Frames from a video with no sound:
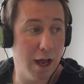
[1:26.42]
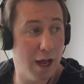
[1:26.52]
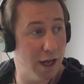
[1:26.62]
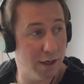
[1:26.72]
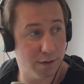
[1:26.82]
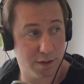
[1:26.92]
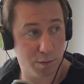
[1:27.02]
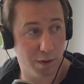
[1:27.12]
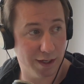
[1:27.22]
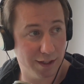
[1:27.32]
And it was this
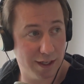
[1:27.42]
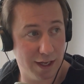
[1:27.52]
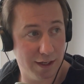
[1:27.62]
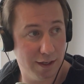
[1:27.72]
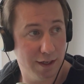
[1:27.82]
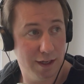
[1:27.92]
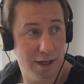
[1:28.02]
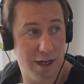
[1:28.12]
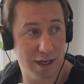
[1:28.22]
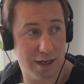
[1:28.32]
one little kid
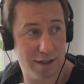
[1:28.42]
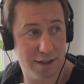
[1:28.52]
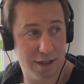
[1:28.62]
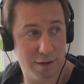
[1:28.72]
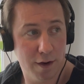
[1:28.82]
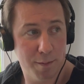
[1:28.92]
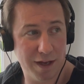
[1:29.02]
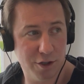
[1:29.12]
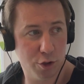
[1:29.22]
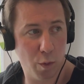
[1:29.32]
and he had a,
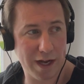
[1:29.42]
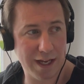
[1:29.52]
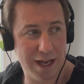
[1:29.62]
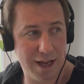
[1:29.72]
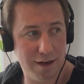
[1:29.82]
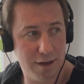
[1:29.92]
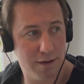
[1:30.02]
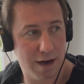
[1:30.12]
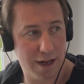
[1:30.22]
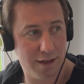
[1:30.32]
big sweaty kid,
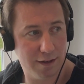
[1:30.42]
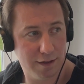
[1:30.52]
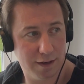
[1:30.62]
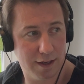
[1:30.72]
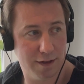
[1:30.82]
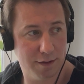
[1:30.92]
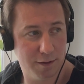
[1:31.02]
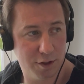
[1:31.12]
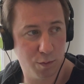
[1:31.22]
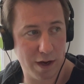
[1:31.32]
right? Like
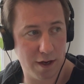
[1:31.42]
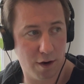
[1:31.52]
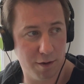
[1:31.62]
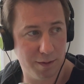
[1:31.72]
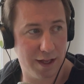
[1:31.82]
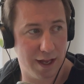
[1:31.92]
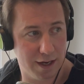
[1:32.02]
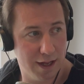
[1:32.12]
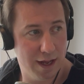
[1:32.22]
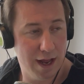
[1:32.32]
sweaty, horrible kid.
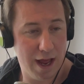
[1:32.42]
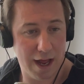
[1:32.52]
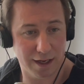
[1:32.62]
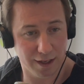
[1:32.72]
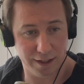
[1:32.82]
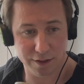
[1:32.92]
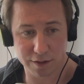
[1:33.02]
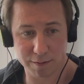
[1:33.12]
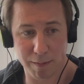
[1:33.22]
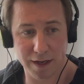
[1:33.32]
And Lily's
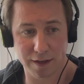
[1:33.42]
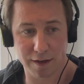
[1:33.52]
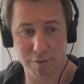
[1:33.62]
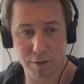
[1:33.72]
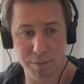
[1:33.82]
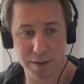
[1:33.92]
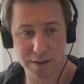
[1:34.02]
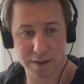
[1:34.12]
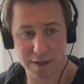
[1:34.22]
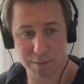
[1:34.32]
just minding her own
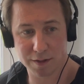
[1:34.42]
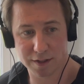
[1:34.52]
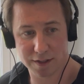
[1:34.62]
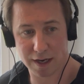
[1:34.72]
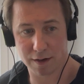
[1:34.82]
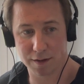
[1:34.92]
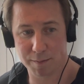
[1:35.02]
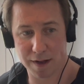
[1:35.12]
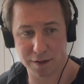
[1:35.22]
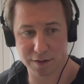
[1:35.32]
business. I'm just sat on the
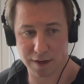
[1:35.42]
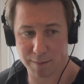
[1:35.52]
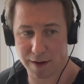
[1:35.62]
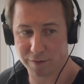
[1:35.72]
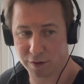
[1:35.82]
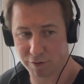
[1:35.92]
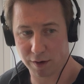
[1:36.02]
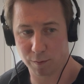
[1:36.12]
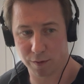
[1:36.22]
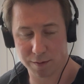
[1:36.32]
benches. I'm having a drink
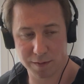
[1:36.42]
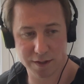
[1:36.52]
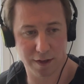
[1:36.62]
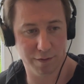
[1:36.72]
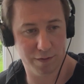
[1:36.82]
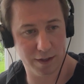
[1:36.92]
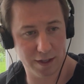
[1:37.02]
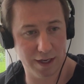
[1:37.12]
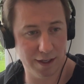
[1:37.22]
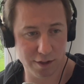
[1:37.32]
of water myself. And
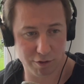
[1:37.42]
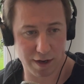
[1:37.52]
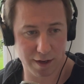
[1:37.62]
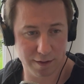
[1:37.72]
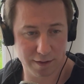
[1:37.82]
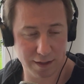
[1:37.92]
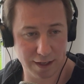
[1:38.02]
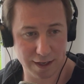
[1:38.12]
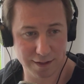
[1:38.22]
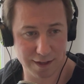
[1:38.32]
Lily's trying to
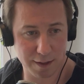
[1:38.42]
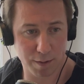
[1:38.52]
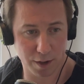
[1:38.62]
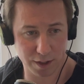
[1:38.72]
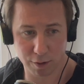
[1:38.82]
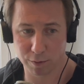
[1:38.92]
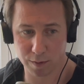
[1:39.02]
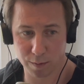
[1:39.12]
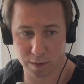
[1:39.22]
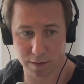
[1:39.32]
get a tea party going
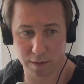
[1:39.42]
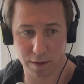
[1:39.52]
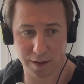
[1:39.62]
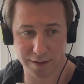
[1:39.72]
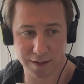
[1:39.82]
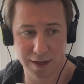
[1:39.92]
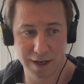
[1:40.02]
with one of the lockers.